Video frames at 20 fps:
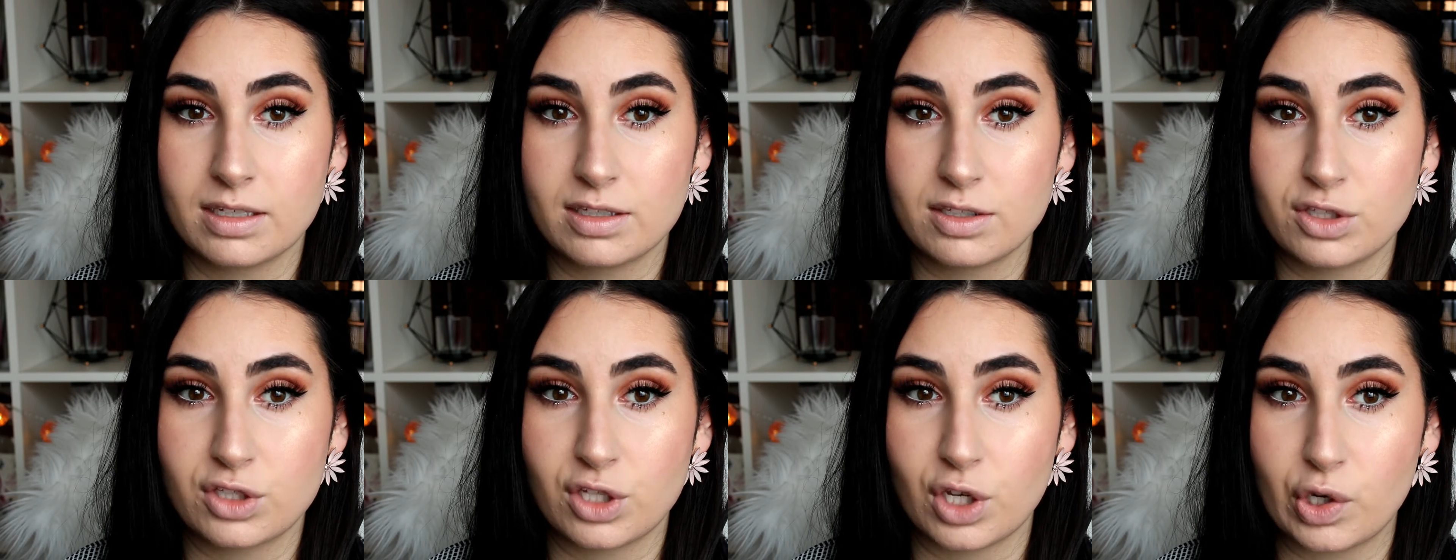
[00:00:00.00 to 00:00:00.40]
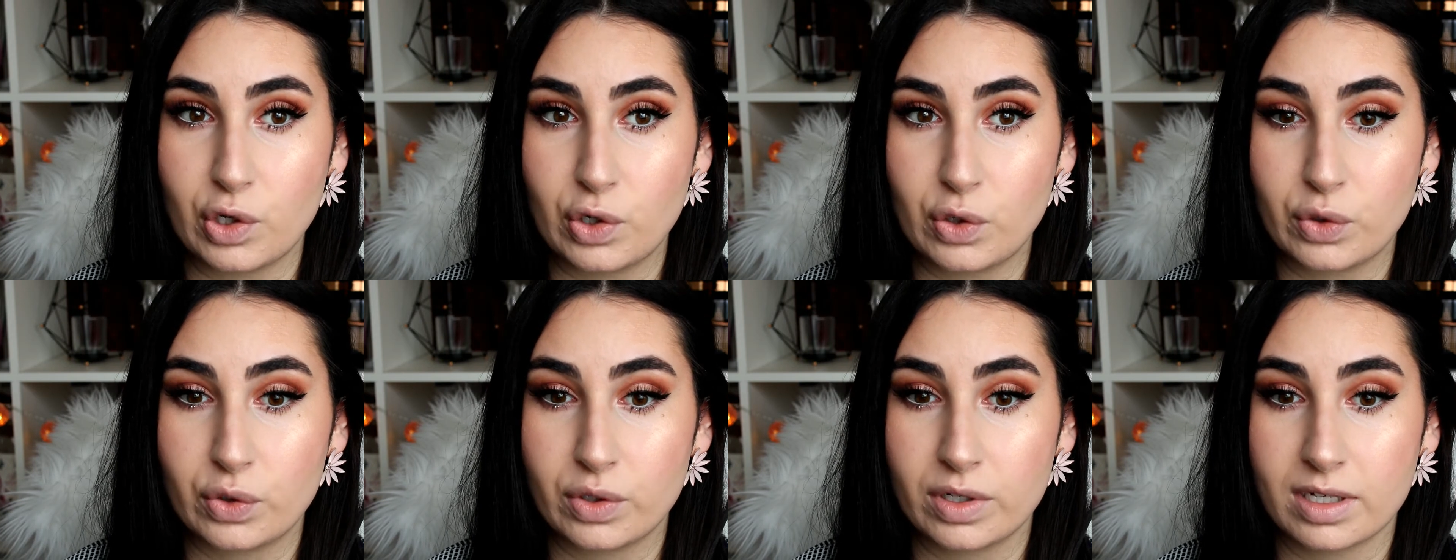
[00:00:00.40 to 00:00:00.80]

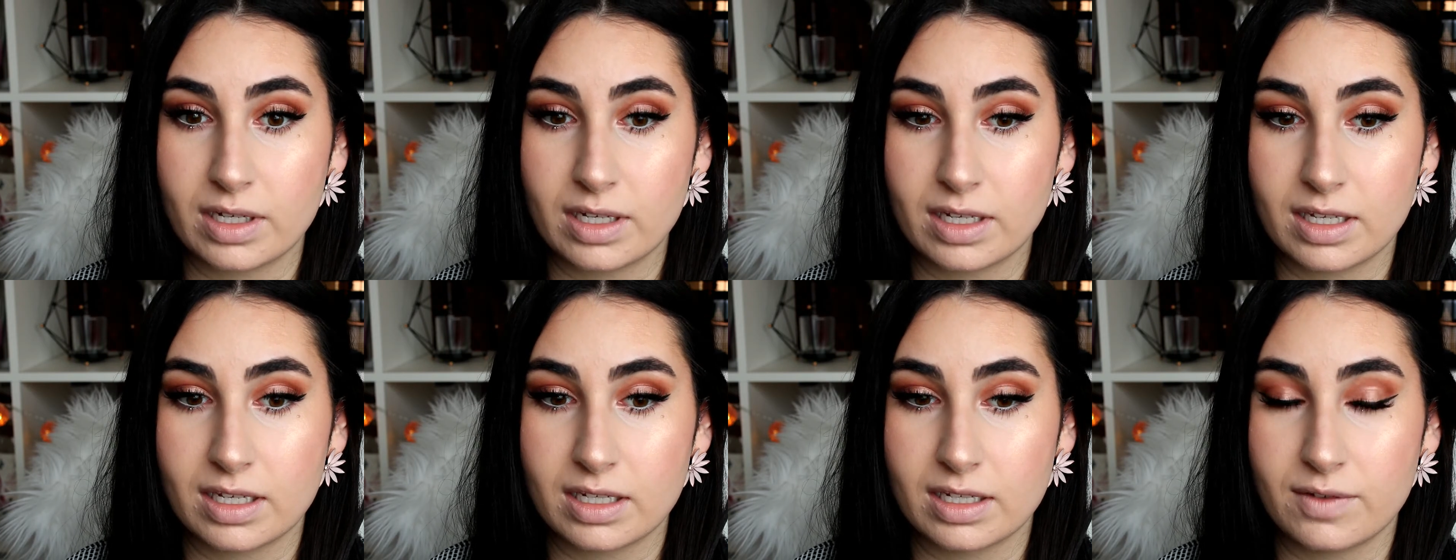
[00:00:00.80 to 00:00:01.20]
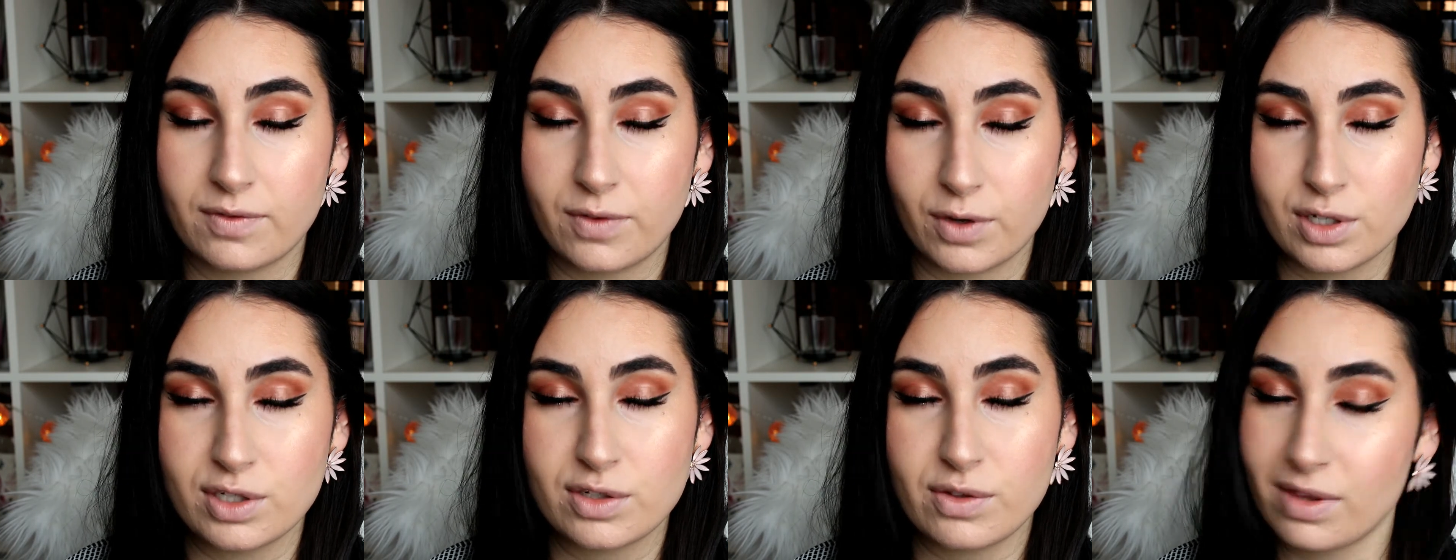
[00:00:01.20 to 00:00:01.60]
So the
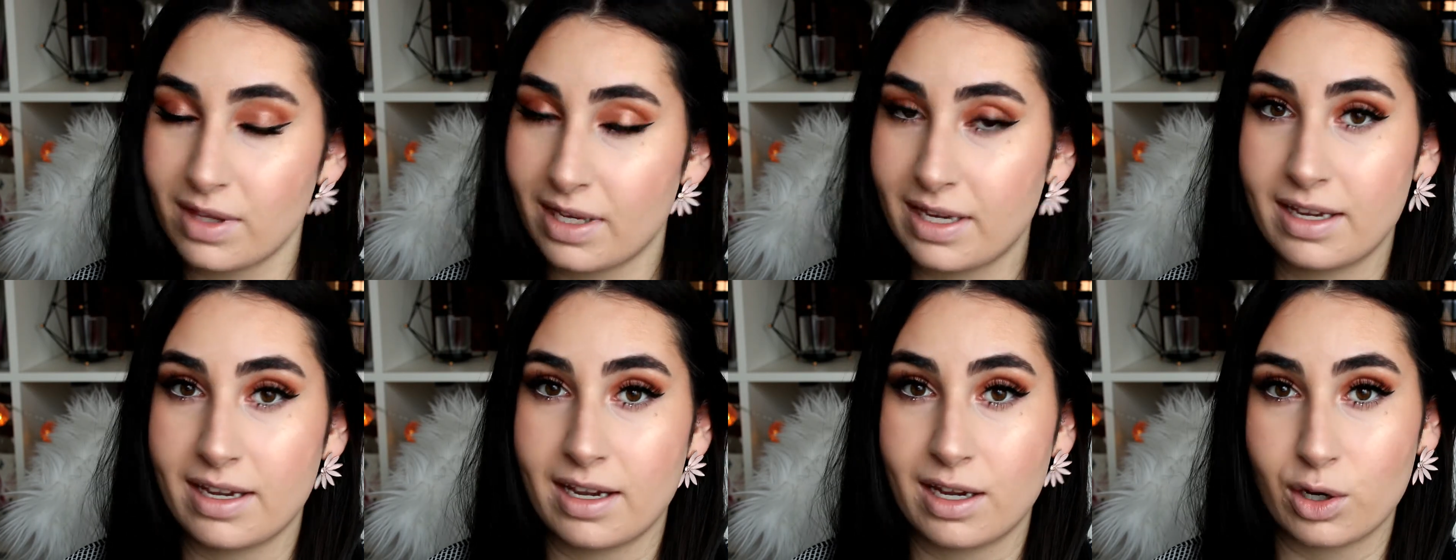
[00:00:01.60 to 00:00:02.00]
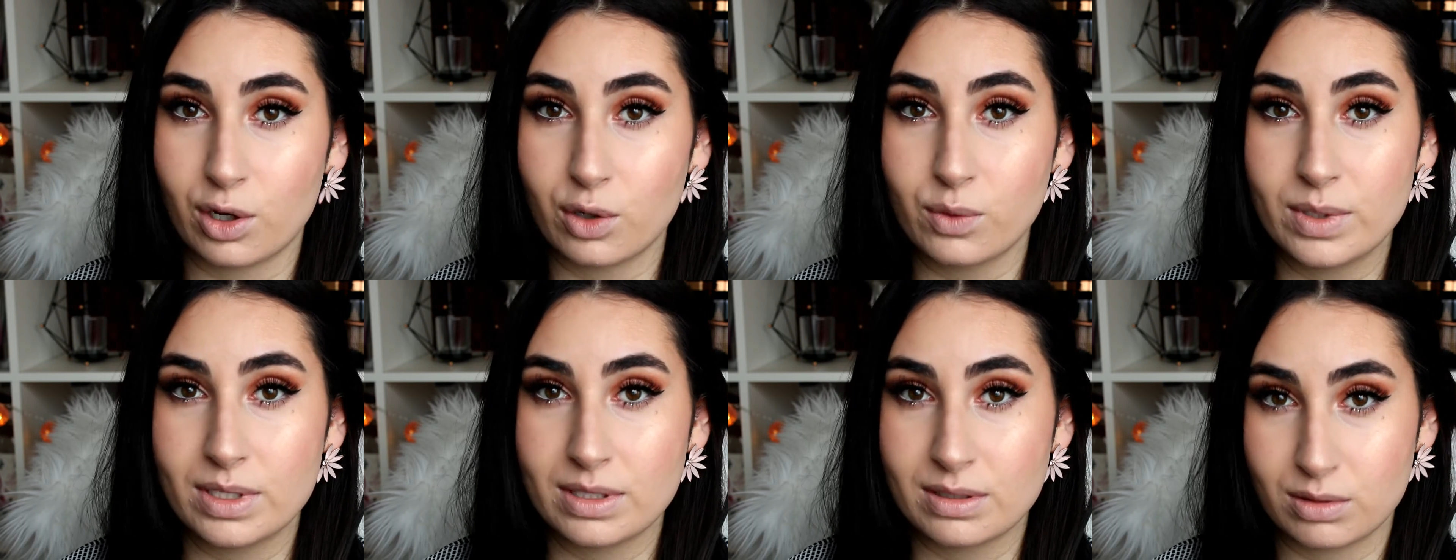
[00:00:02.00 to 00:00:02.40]
first thing I
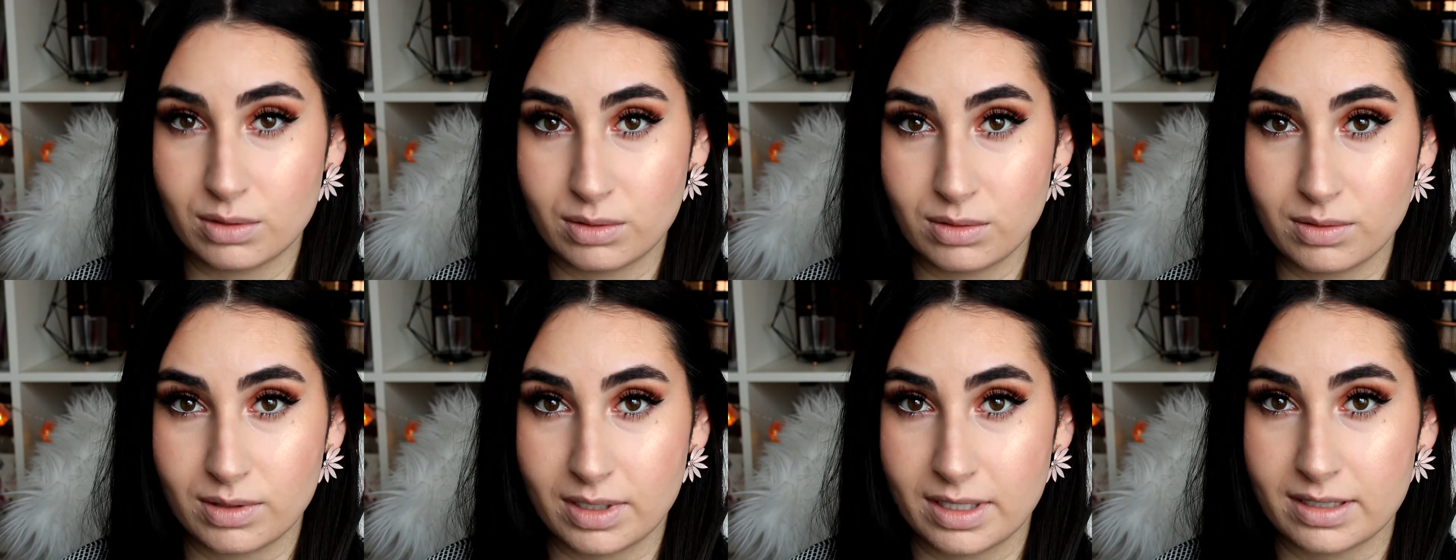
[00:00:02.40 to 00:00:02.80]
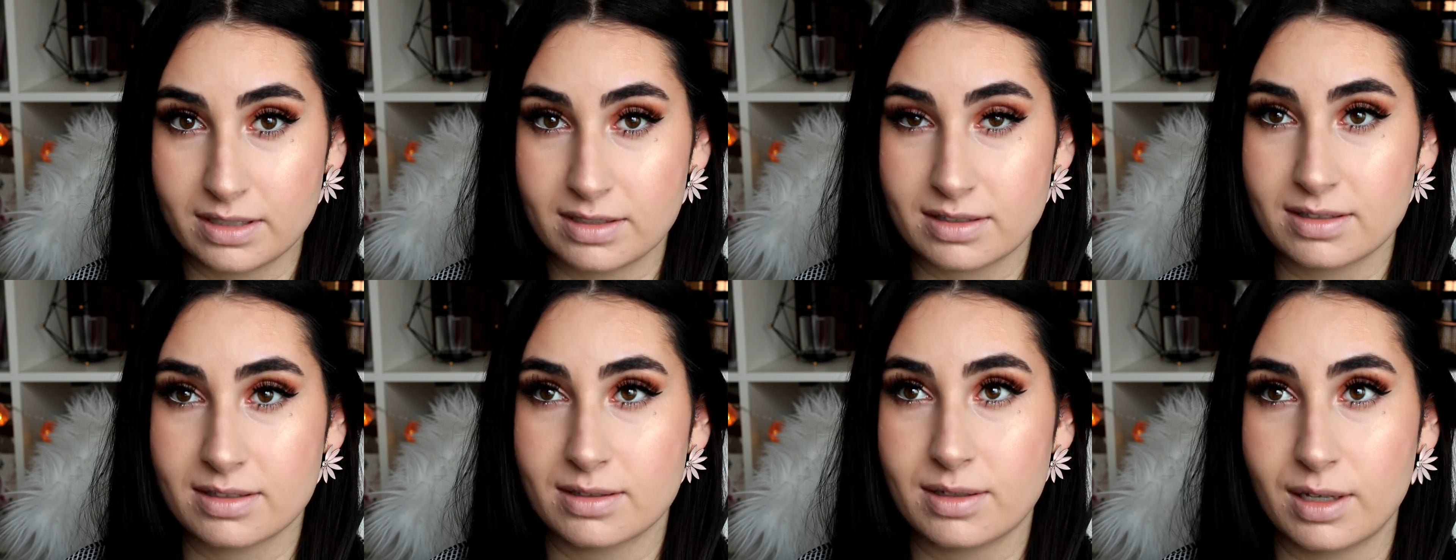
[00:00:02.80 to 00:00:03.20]
always do
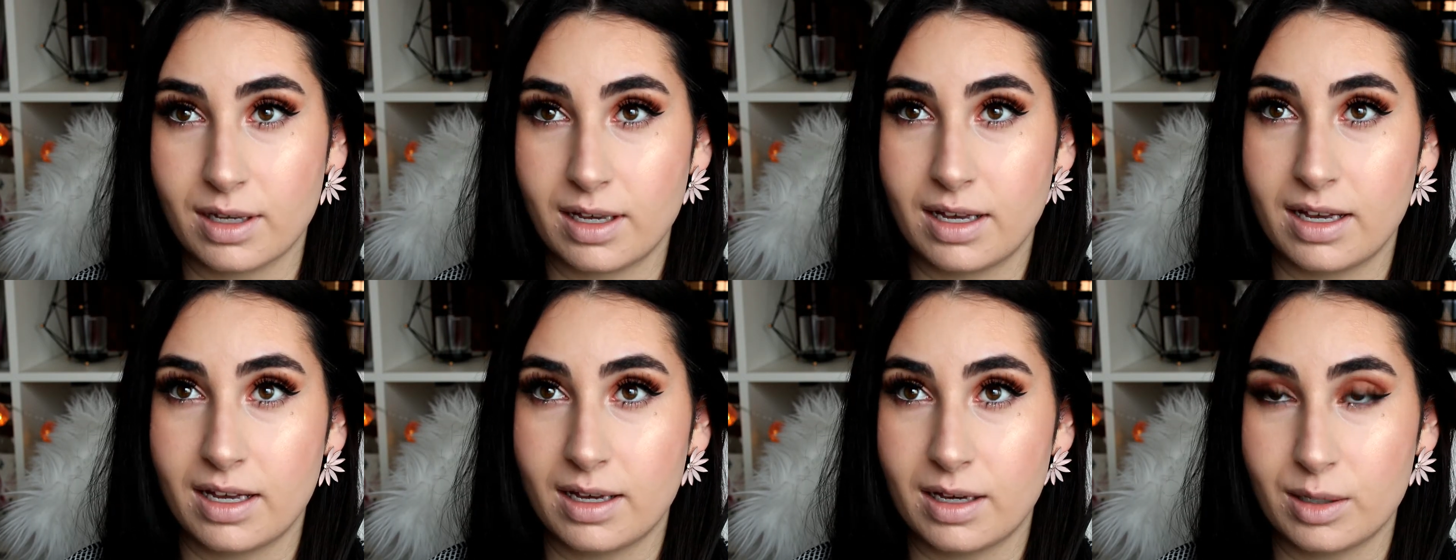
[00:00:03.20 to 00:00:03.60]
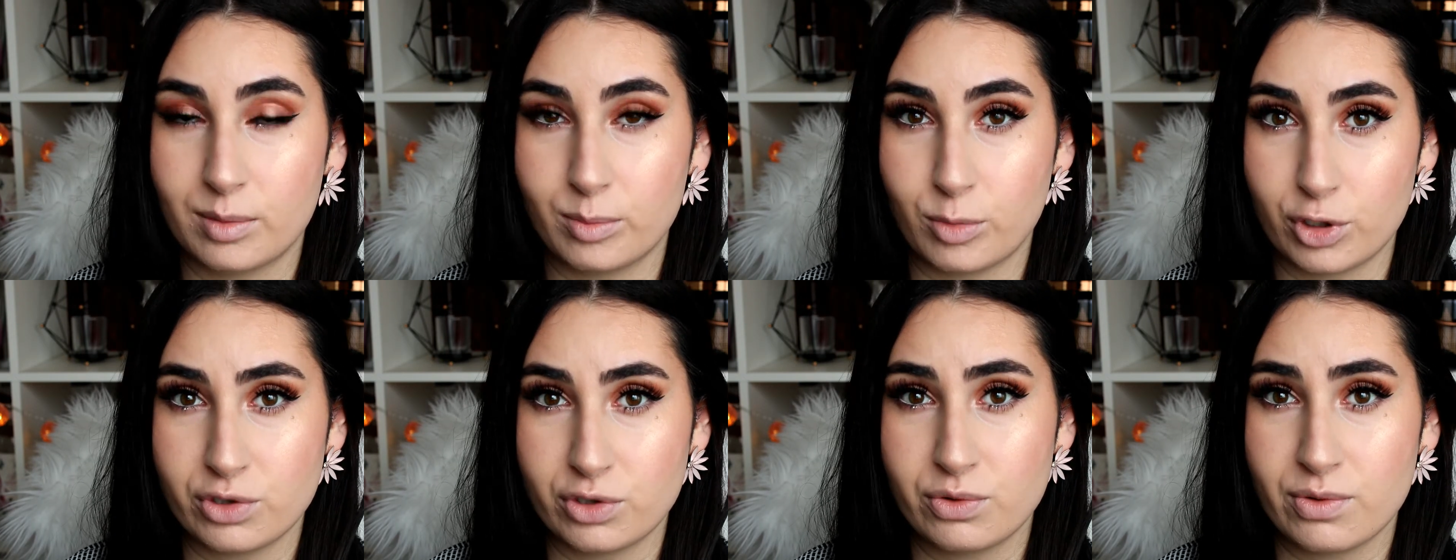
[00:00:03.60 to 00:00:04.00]
is I
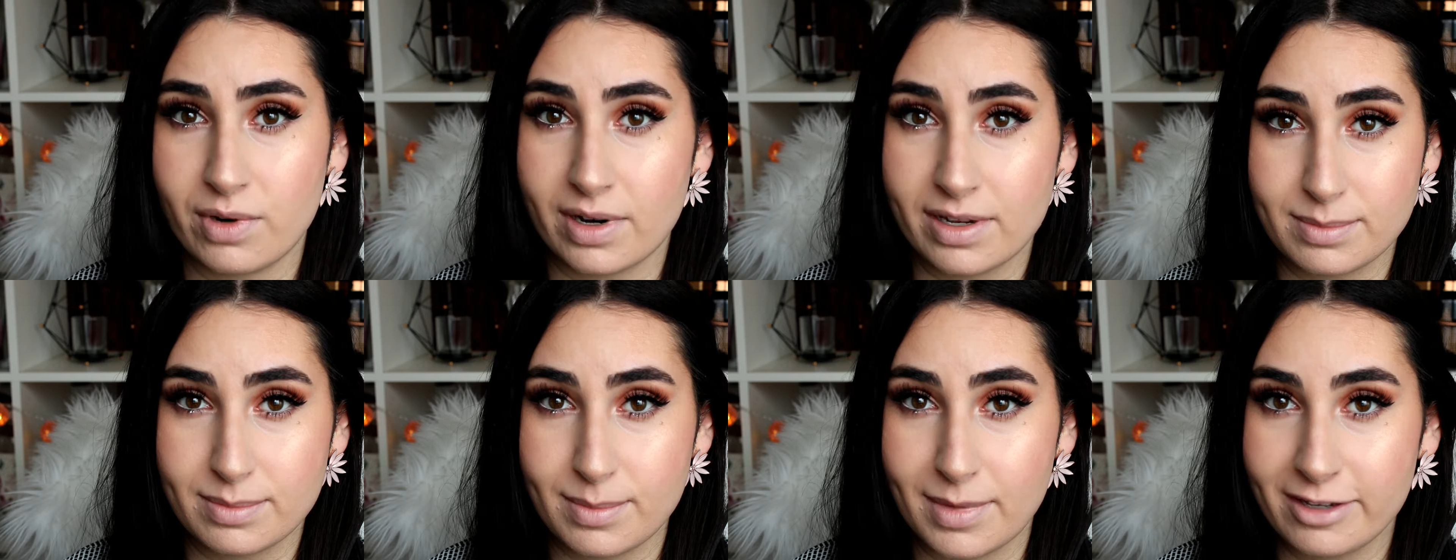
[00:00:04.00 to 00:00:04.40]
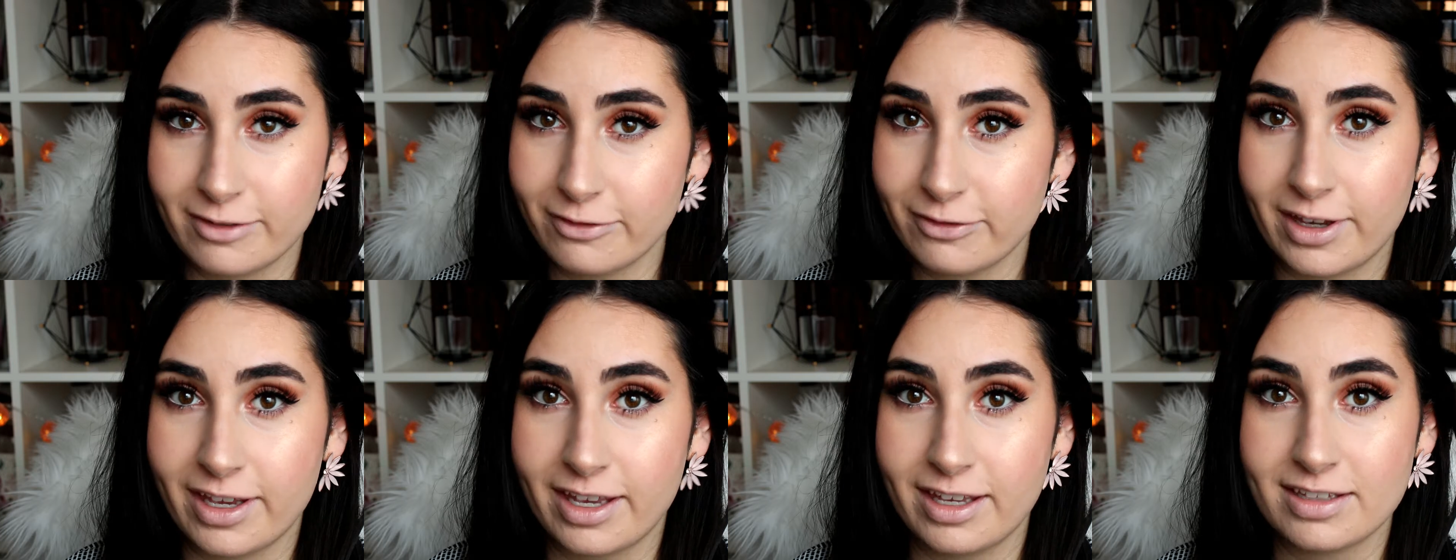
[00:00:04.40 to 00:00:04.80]
moisturize my
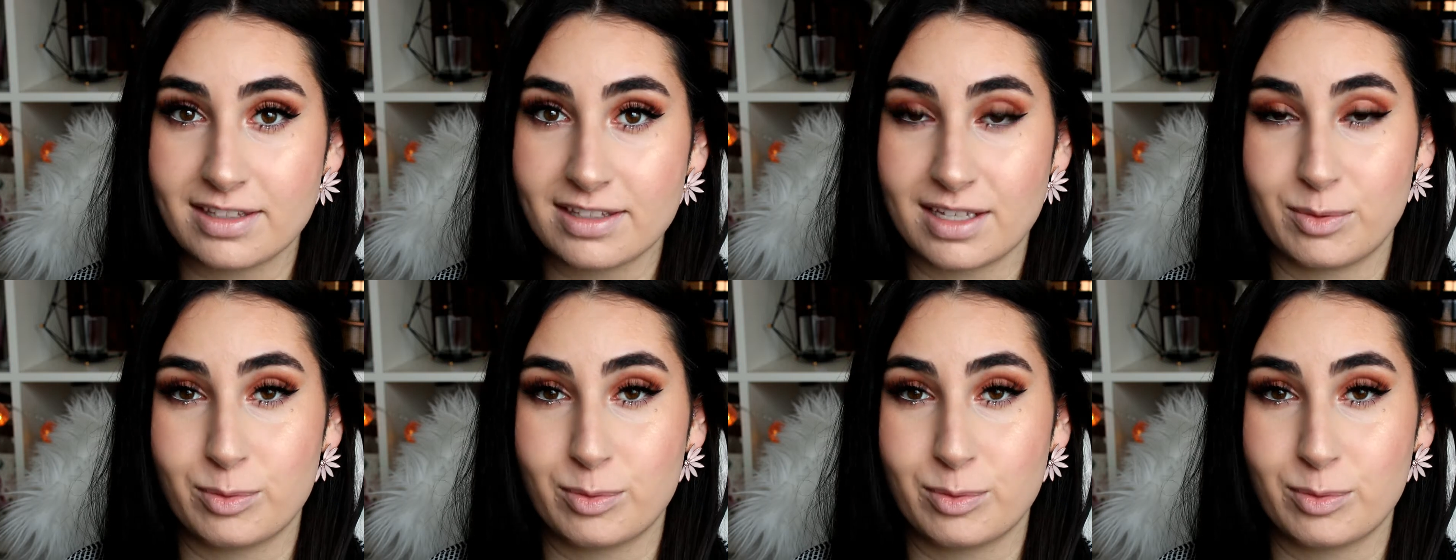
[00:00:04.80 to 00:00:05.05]
face.